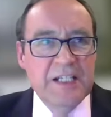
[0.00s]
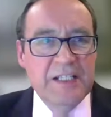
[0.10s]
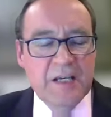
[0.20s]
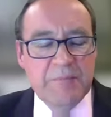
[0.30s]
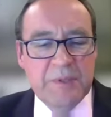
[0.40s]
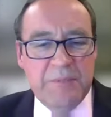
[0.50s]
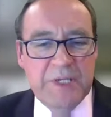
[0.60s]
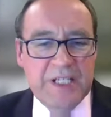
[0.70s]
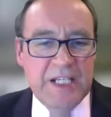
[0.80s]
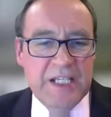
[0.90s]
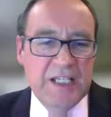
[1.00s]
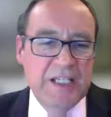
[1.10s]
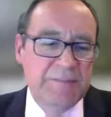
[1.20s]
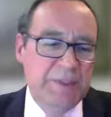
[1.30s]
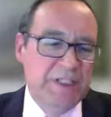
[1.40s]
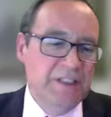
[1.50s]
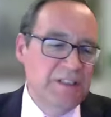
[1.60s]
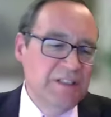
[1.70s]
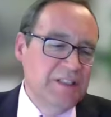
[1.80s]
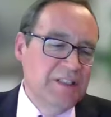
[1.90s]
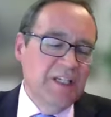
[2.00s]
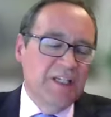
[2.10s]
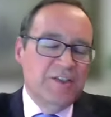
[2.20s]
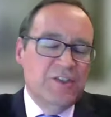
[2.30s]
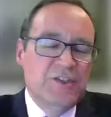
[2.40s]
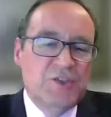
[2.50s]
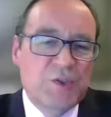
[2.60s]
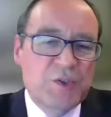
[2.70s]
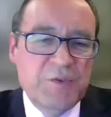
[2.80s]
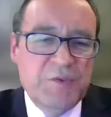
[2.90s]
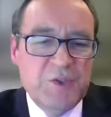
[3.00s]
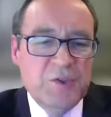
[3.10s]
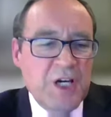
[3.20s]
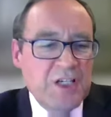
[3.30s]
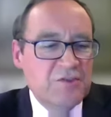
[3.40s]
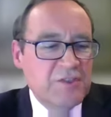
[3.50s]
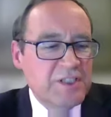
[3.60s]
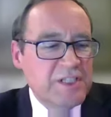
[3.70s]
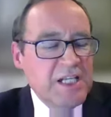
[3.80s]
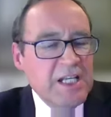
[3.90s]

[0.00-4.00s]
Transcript: number per year has been just short of 200.